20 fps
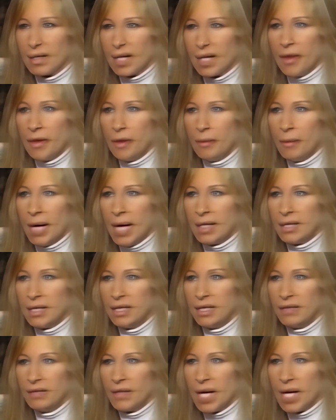And the man
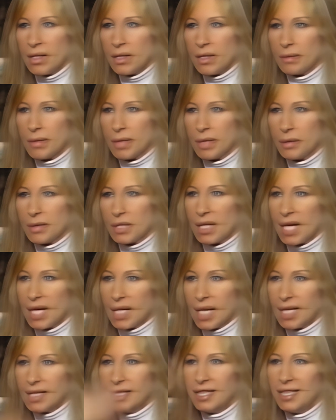didn't even answer me. It was
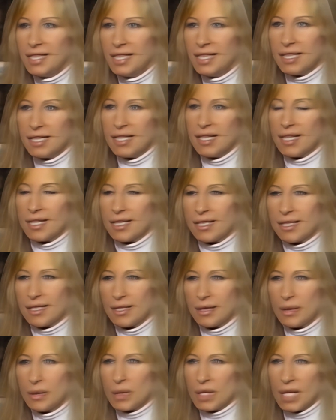like I didn't exist.
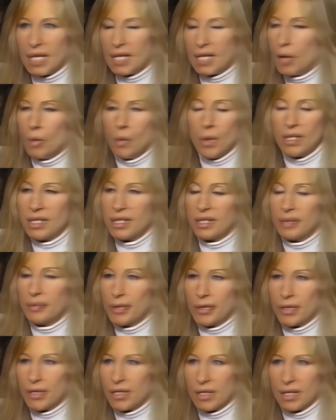It was like I wasn't a
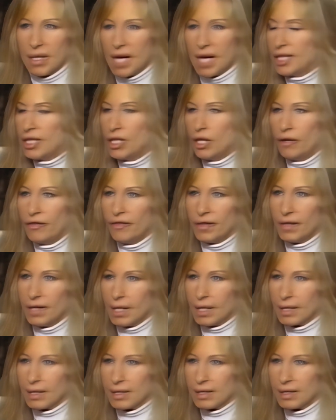person, had no
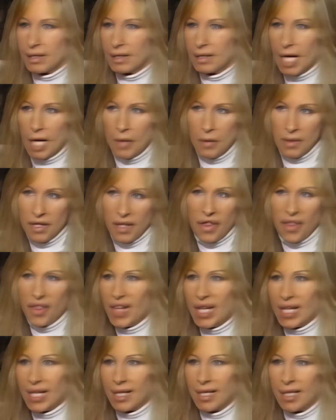feelings. I was a
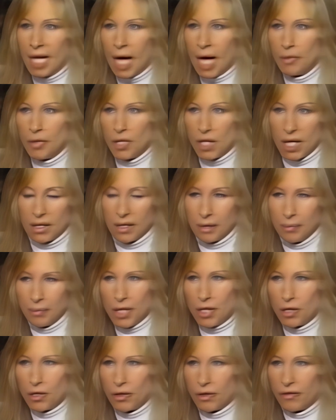thing, an object, a
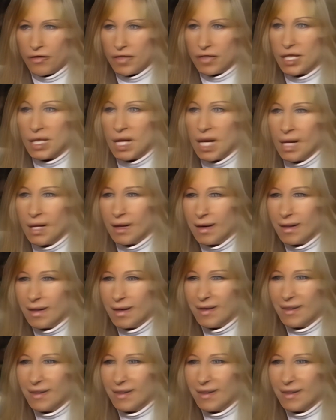picture for sale.